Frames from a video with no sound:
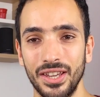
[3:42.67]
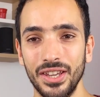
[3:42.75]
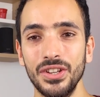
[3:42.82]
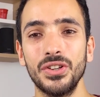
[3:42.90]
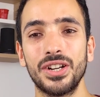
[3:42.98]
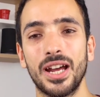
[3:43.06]

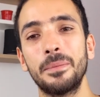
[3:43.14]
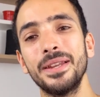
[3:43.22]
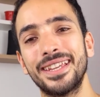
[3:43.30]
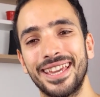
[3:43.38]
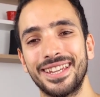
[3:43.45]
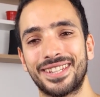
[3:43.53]
in your
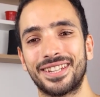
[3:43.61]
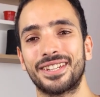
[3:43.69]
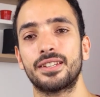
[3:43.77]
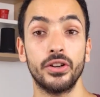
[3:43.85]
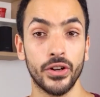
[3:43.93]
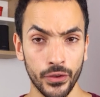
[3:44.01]
application.
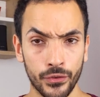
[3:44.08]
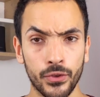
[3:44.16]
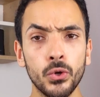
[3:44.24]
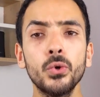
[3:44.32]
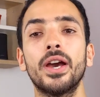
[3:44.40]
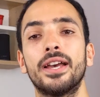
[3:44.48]

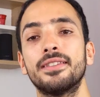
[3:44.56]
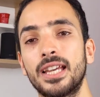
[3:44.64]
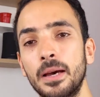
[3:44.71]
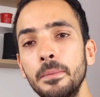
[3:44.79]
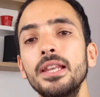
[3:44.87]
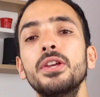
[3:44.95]
Review and
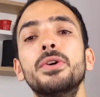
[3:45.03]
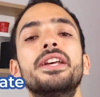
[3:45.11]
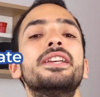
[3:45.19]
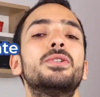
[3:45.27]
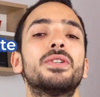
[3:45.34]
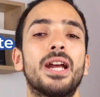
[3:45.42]

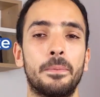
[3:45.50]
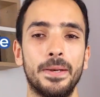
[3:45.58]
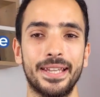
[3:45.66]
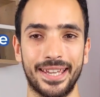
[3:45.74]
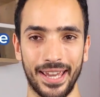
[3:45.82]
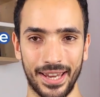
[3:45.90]
ameliorate your
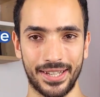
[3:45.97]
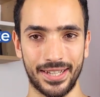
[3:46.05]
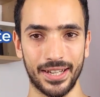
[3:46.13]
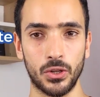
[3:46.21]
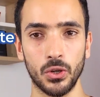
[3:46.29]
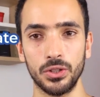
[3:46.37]

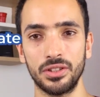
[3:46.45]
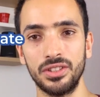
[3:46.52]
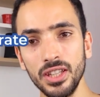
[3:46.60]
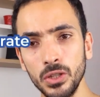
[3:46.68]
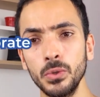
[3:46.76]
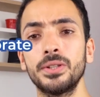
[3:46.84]
application
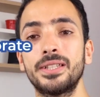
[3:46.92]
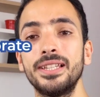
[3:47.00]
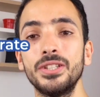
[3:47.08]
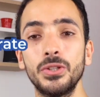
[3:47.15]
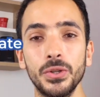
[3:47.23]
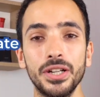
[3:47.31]

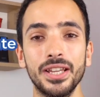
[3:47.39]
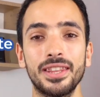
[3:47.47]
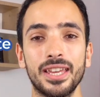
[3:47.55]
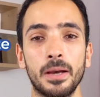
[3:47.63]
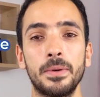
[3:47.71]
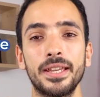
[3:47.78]
continuously during
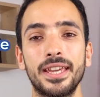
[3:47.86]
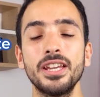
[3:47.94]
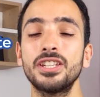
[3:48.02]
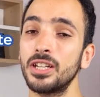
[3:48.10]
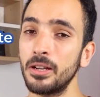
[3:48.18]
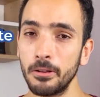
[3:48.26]
the
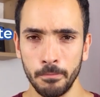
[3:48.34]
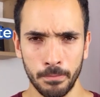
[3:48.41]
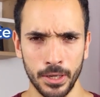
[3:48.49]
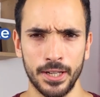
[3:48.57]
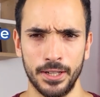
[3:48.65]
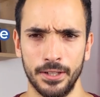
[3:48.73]
application
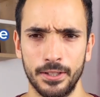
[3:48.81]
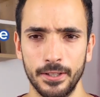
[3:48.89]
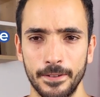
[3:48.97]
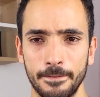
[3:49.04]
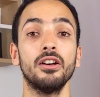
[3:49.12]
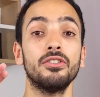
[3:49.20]
period.
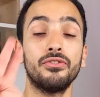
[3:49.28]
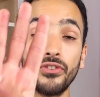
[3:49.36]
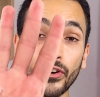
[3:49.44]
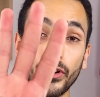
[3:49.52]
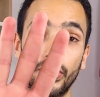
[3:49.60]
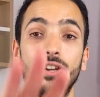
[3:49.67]

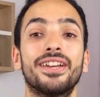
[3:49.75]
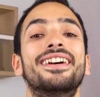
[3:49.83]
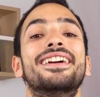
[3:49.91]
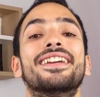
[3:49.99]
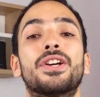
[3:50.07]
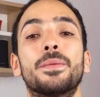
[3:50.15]
4.
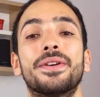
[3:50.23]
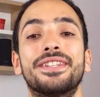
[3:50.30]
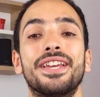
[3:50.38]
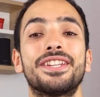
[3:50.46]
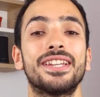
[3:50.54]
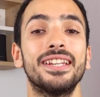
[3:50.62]

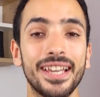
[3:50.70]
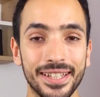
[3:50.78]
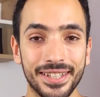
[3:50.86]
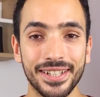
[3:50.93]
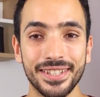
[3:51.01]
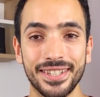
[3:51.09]
Recommendation
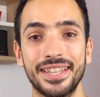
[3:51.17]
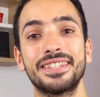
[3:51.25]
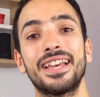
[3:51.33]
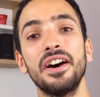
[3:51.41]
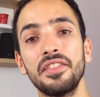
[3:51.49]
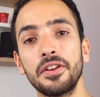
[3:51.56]
letters
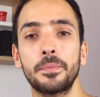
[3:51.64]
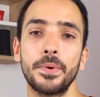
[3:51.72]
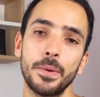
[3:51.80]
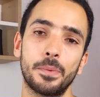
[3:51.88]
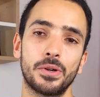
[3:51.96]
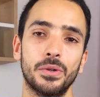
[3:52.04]
and other
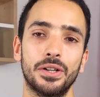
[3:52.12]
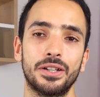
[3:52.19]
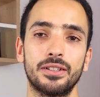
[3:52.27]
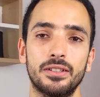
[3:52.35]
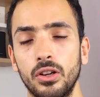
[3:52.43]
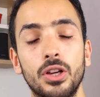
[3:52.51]
paperwork.
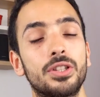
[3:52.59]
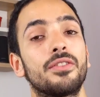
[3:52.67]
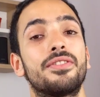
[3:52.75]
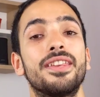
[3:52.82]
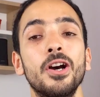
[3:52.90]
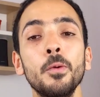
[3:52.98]
A lot
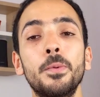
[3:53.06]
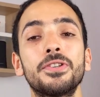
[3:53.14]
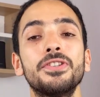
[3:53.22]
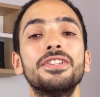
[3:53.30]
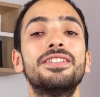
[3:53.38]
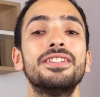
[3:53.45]
of the
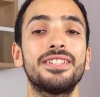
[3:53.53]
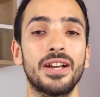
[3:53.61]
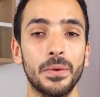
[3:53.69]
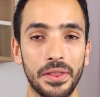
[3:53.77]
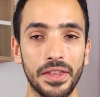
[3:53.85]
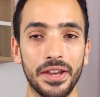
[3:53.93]
opportunities
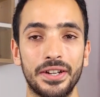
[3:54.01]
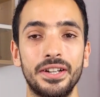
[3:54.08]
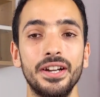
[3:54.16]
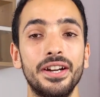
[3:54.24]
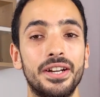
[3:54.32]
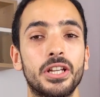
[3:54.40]
out
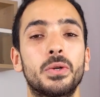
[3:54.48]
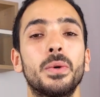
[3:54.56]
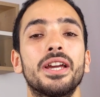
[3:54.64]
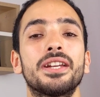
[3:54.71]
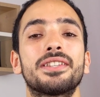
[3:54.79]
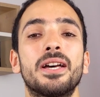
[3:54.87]
there
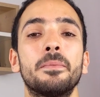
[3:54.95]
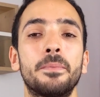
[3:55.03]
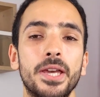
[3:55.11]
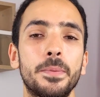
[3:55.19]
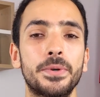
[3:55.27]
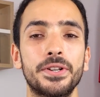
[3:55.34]
require some
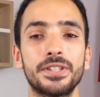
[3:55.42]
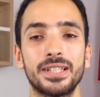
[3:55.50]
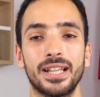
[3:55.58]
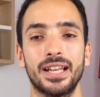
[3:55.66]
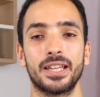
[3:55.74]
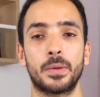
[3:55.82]
papers
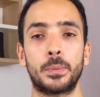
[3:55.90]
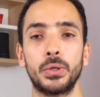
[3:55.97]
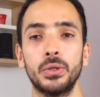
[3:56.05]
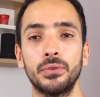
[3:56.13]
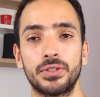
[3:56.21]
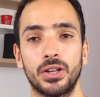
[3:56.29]
like
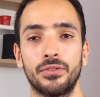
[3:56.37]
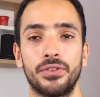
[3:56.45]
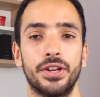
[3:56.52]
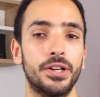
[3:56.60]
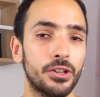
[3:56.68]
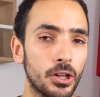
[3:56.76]
proofs
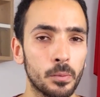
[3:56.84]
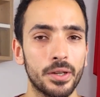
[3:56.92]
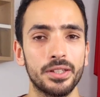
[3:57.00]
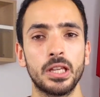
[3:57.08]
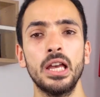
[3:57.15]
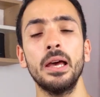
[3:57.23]
of
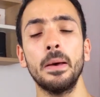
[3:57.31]
enrollment,